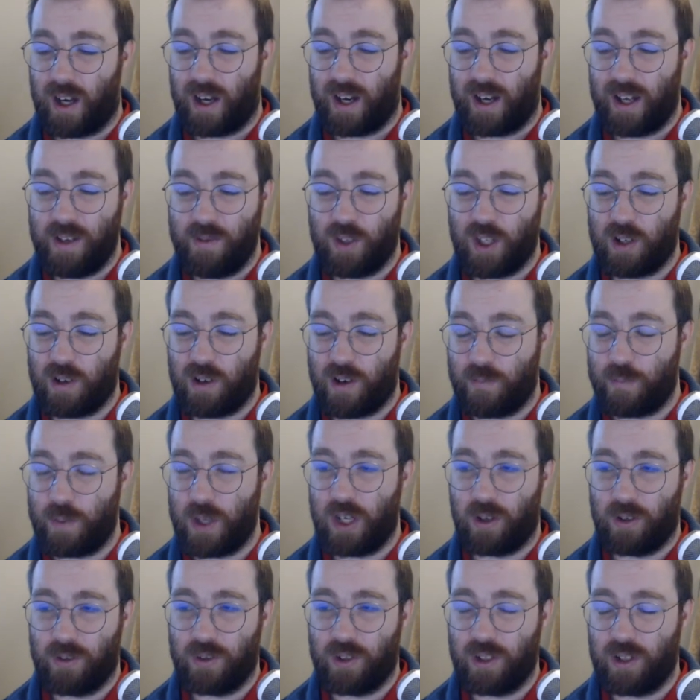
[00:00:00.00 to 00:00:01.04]
Even though I've been
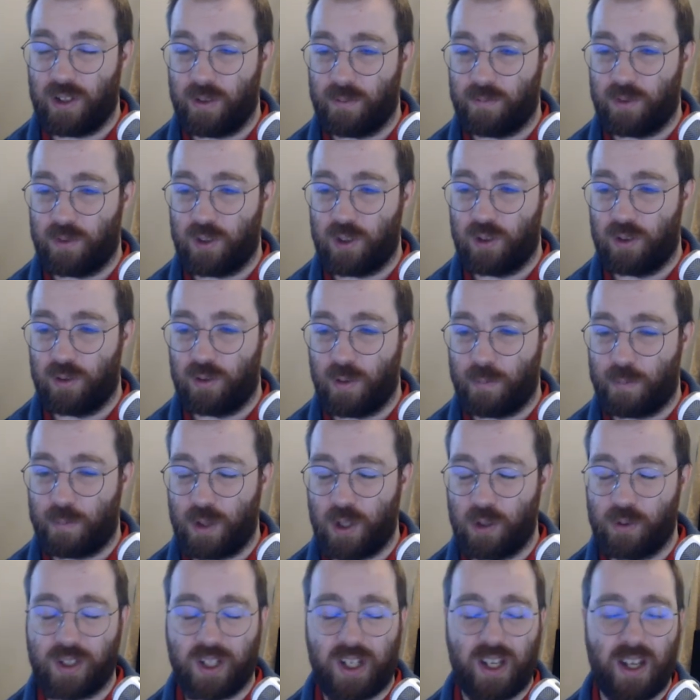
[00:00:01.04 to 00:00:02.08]
on the
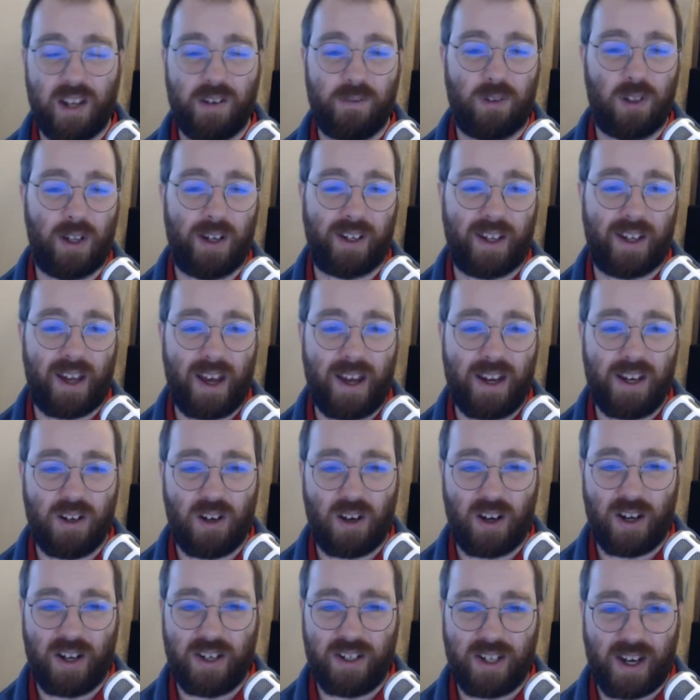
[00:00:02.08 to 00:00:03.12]
pills again for like
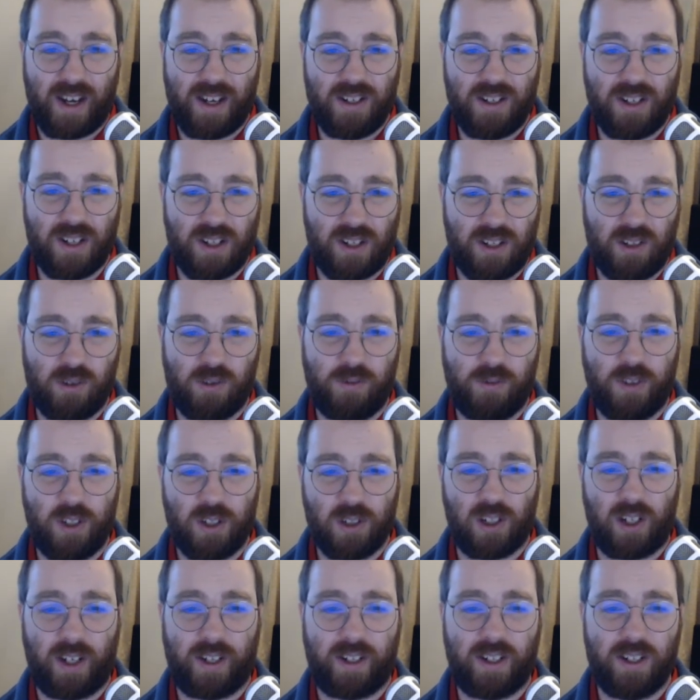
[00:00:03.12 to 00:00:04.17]
8-9 days, it still feels
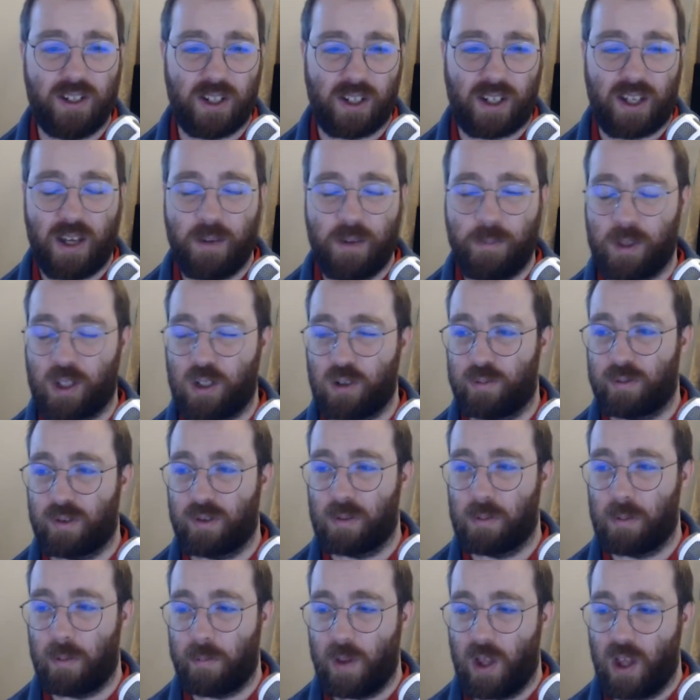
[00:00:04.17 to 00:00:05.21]
like it's a chemical
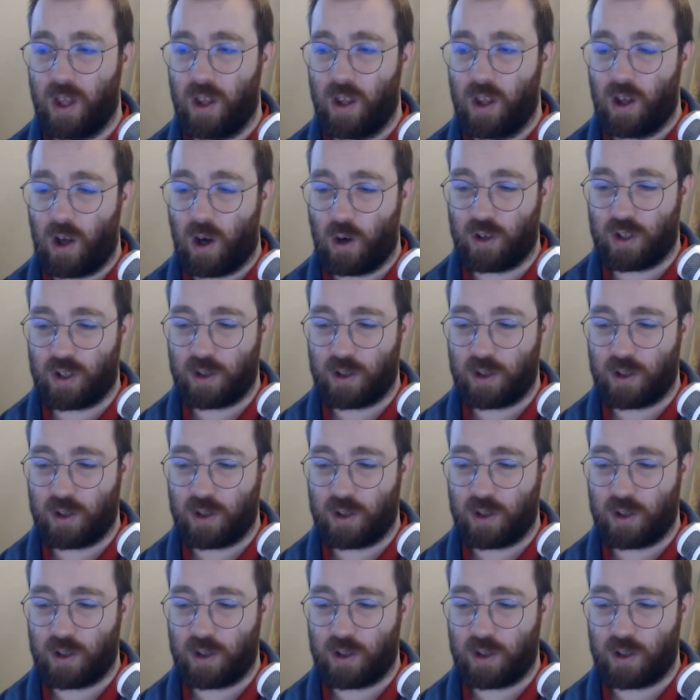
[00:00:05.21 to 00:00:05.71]
problem holding